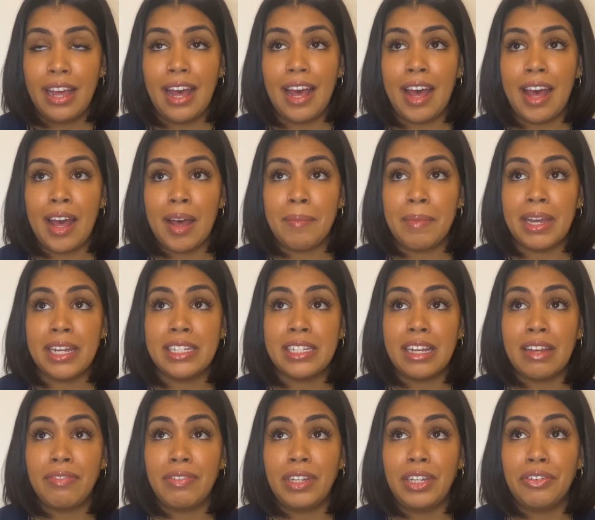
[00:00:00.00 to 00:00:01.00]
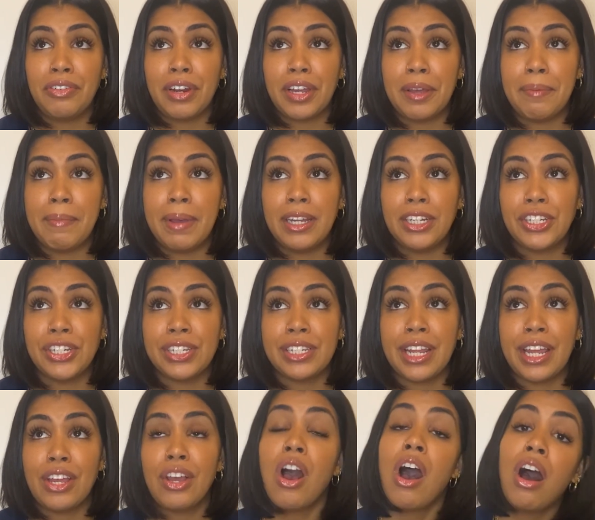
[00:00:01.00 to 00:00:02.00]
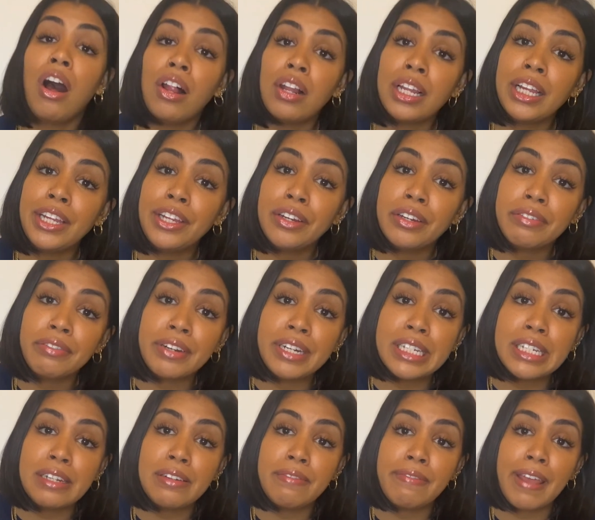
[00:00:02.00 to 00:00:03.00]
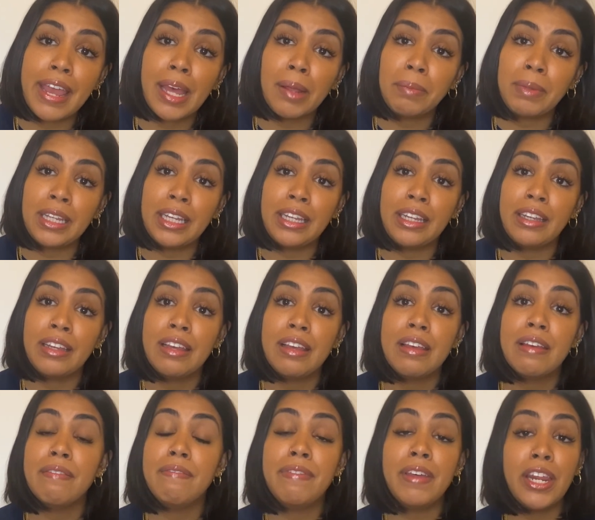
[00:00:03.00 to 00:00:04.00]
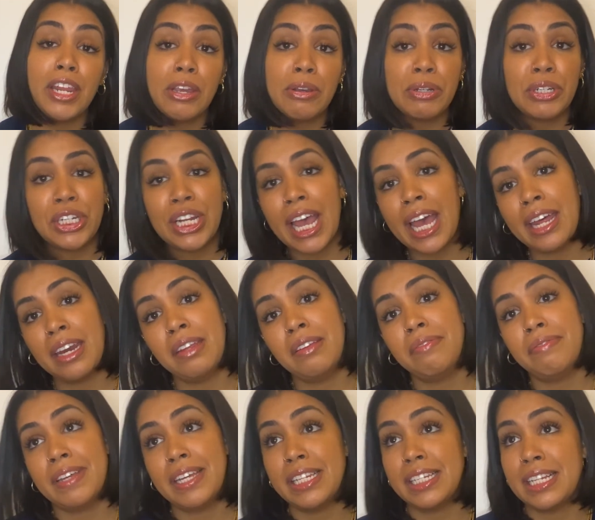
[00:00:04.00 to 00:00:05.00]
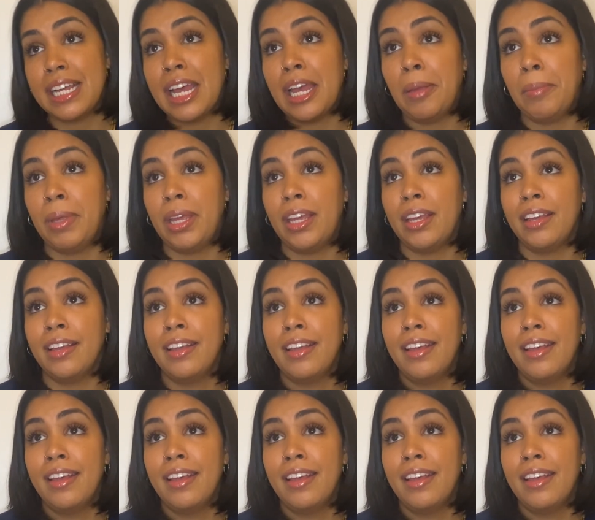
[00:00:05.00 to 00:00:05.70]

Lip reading: I definitely recommend just like calling your friends and family, video chatting, FaceTiming.